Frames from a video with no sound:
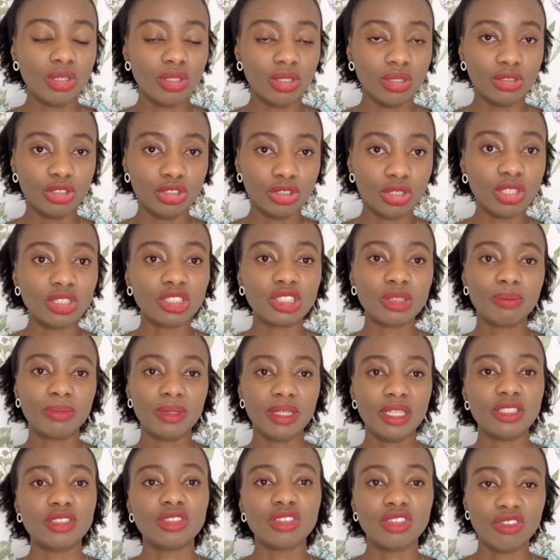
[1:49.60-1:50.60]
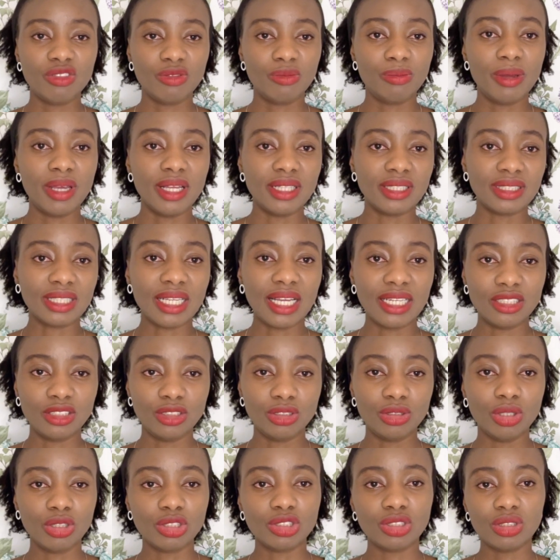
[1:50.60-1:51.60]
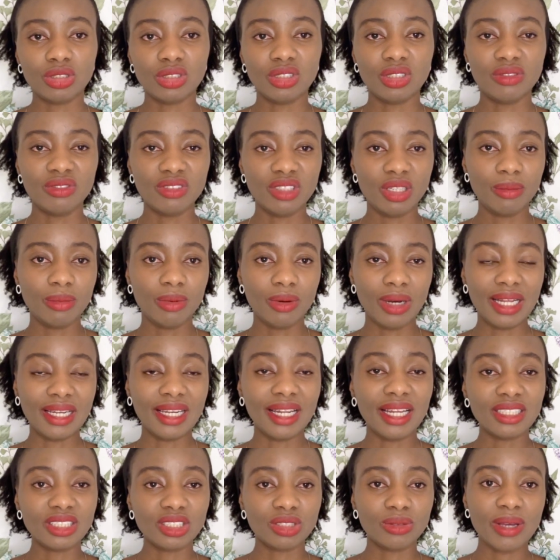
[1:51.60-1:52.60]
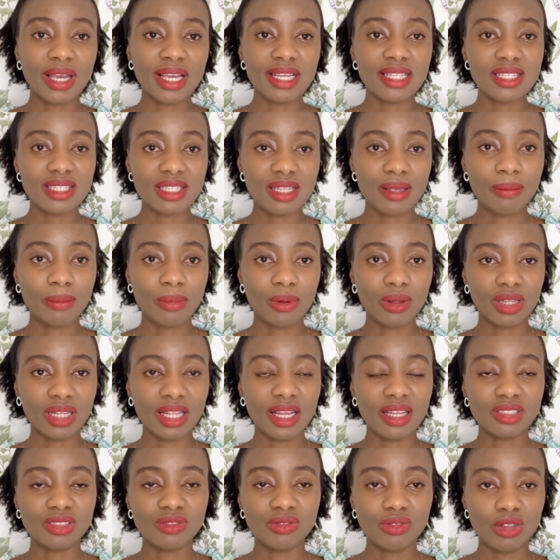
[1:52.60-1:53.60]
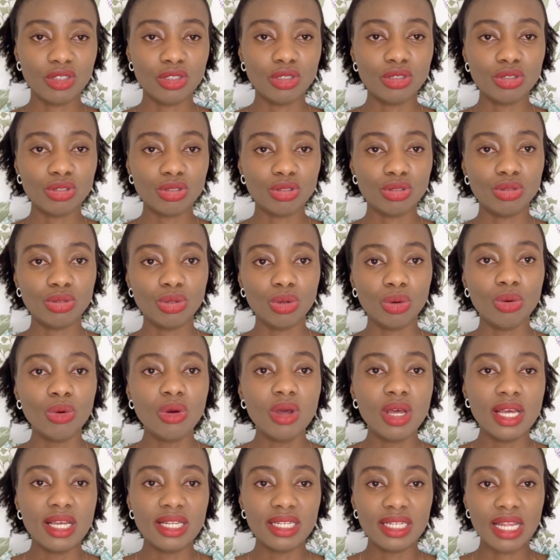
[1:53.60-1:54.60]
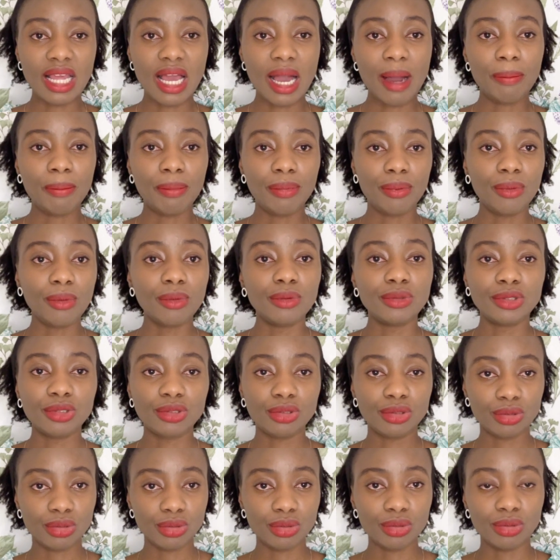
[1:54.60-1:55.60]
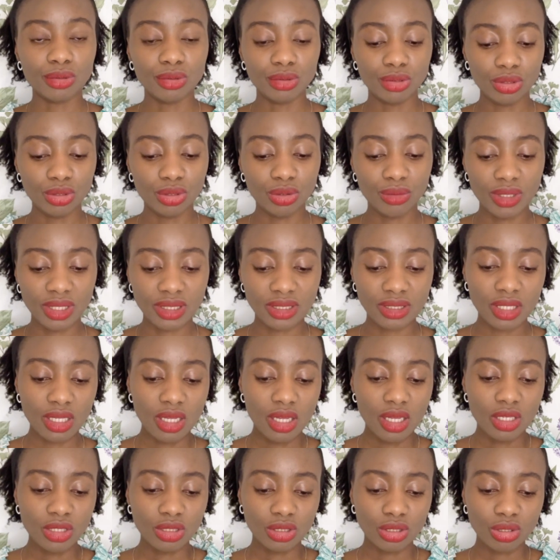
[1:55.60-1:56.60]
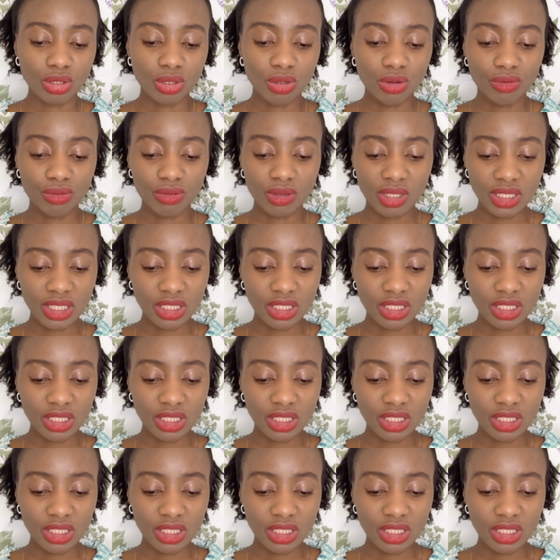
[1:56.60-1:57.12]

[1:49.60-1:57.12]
just place of birth and induction of labor, and that's why it's important for you to know the approach to do it. So for the